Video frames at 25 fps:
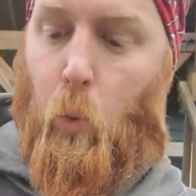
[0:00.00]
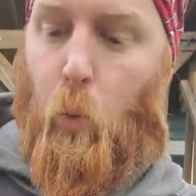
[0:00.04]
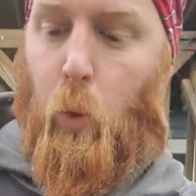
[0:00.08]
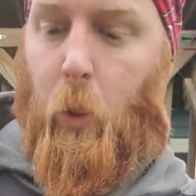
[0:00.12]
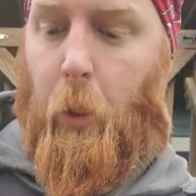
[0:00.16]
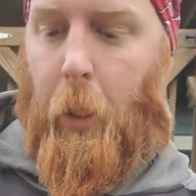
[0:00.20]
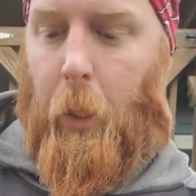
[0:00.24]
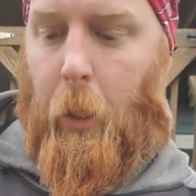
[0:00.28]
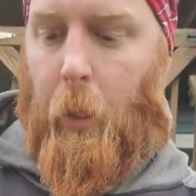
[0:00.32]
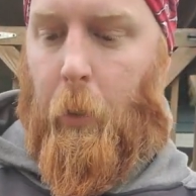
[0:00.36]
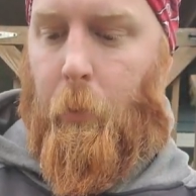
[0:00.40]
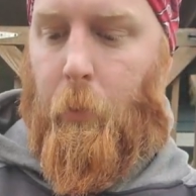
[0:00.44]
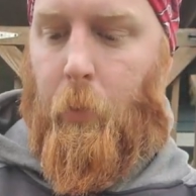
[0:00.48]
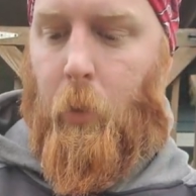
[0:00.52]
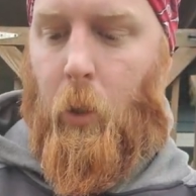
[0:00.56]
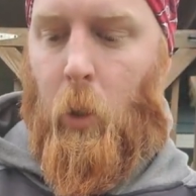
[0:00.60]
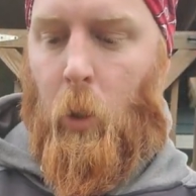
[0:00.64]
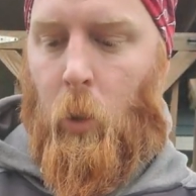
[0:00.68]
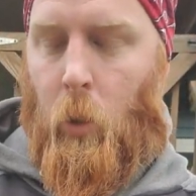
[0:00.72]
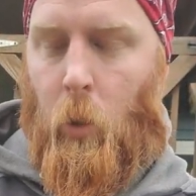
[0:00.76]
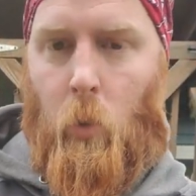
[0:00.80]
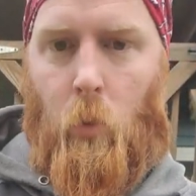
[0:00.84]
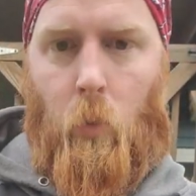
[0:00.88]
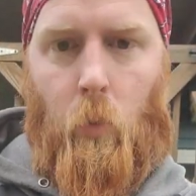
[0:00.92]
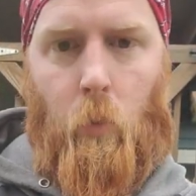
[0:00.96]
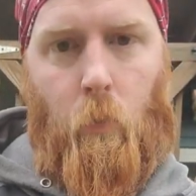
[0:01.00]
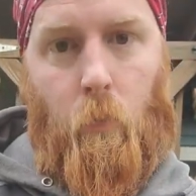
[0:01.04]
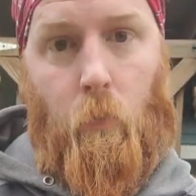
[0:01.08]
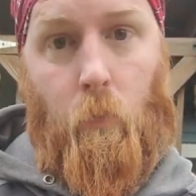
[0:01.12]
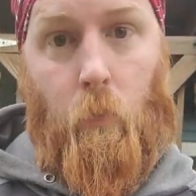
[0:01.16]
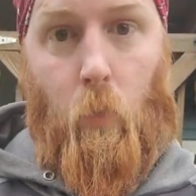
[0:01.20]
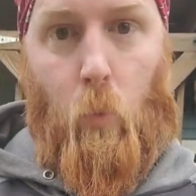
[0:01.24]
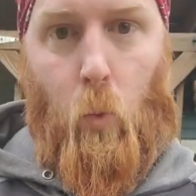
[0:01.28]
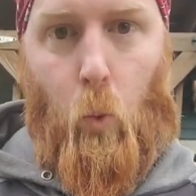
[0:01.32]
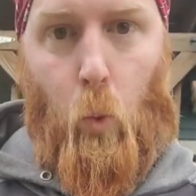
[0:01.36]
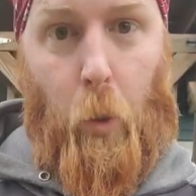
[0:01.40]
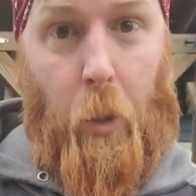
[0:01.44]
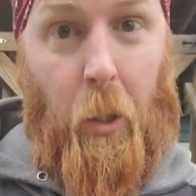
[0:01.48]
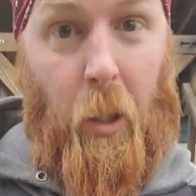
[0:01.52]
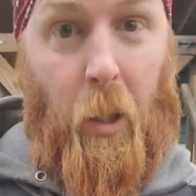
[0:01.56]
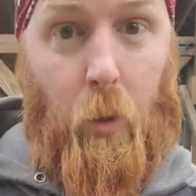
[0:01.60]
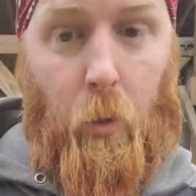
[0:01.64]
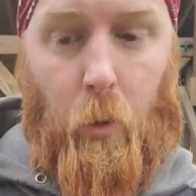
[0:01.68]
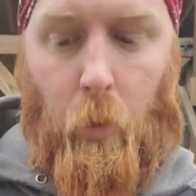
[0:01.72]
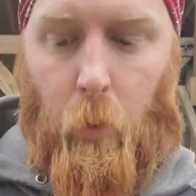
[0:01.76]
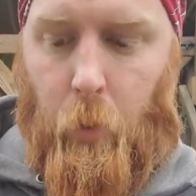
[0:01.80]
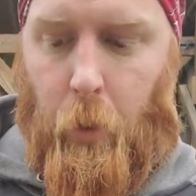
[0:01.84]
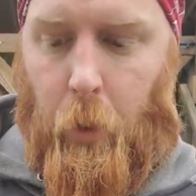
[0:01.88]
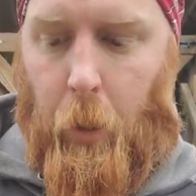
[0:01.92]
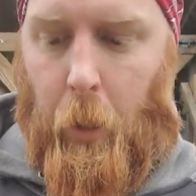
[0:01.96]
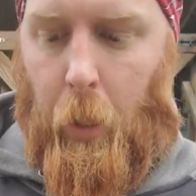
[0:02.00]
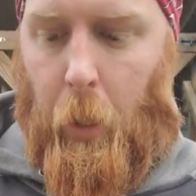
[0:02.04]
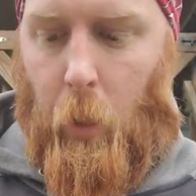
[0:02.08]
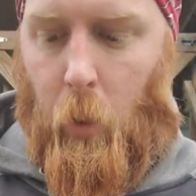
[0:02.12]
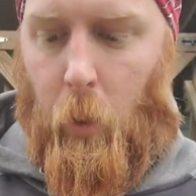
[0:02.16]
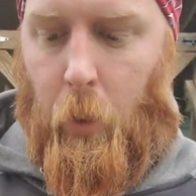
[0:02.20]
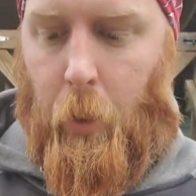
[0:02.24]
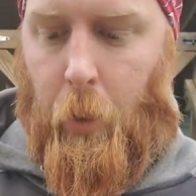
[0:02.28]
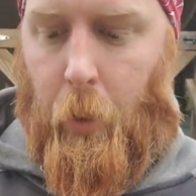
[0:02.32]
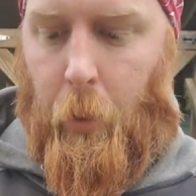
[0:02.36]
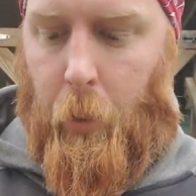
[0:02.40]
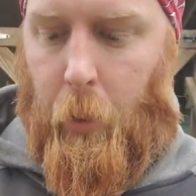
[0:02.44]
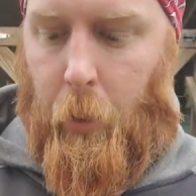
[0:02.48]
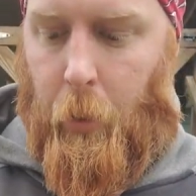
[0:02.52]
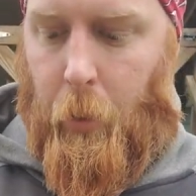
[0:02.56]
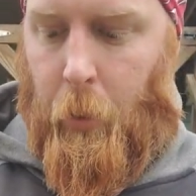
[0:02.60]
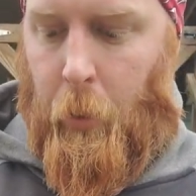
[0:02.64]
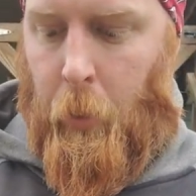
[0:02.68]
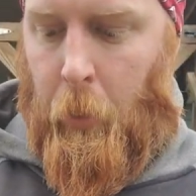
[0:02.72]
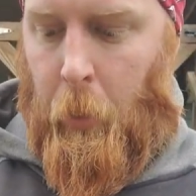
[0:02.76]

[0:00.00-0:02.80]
would have or need to see how I did this.